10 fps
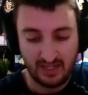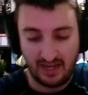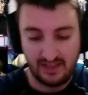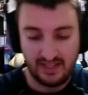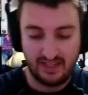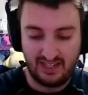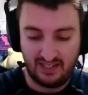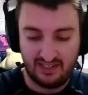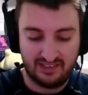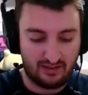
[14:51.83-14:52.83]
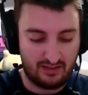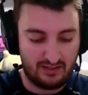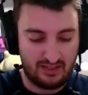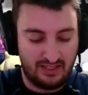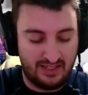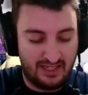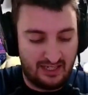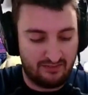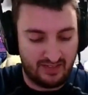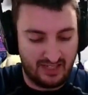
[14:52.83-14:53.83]
And then that is all that
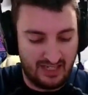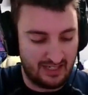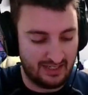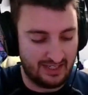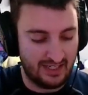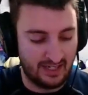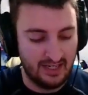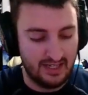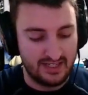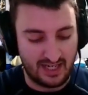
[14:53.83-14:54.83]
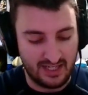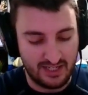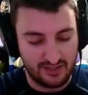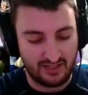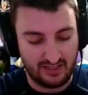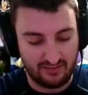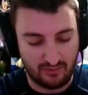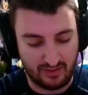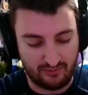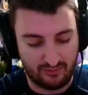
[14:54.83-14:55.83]
I've got. Again, to enter the
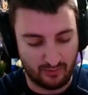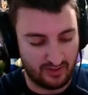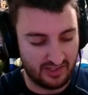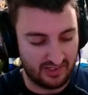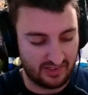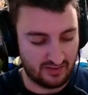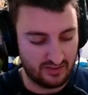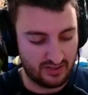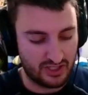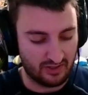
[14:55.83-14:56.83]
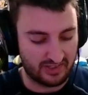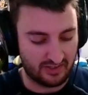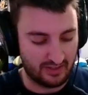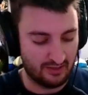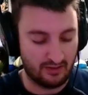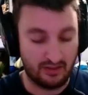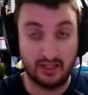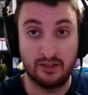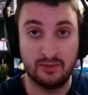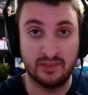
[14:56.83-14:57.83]
giveaway for this Charizard here, all you
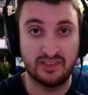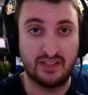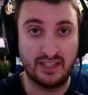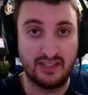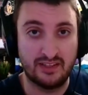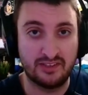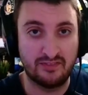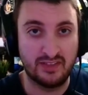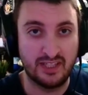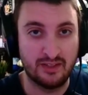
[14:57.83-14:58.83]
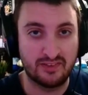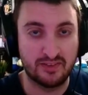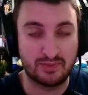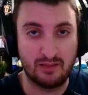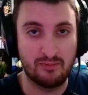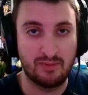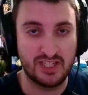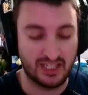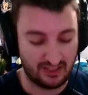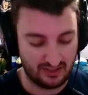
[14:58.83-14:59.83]
gotta do is like this video, subscribe to my
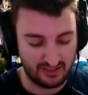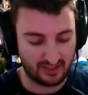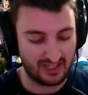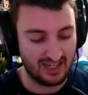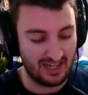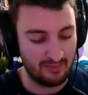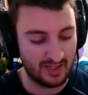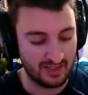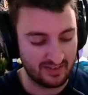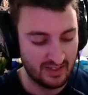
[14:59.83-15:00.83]
channel, leave a comment,